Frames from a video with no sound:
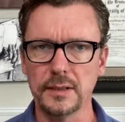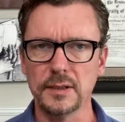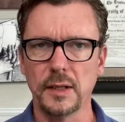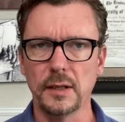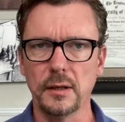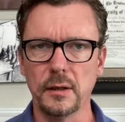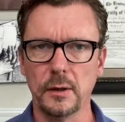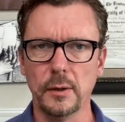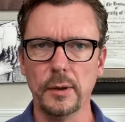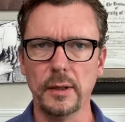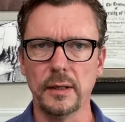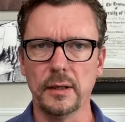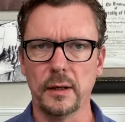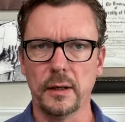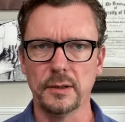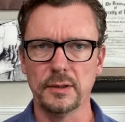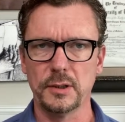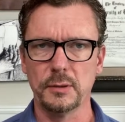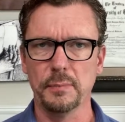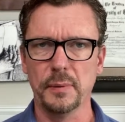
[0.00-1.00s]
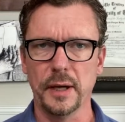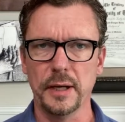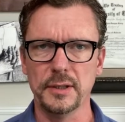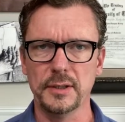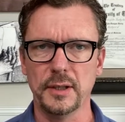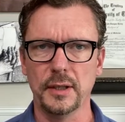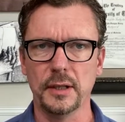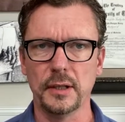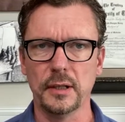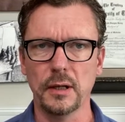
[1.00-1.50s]
including
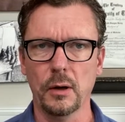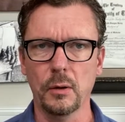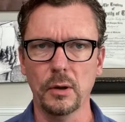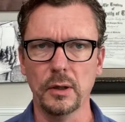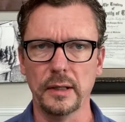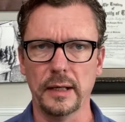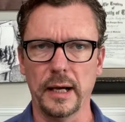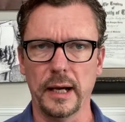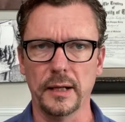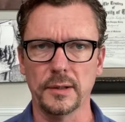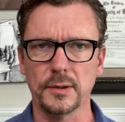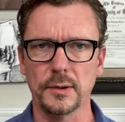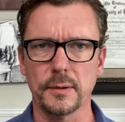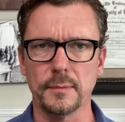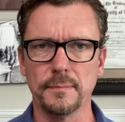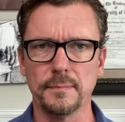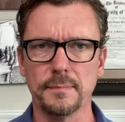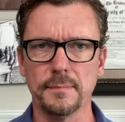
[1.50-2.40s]
constipation and colon cancer.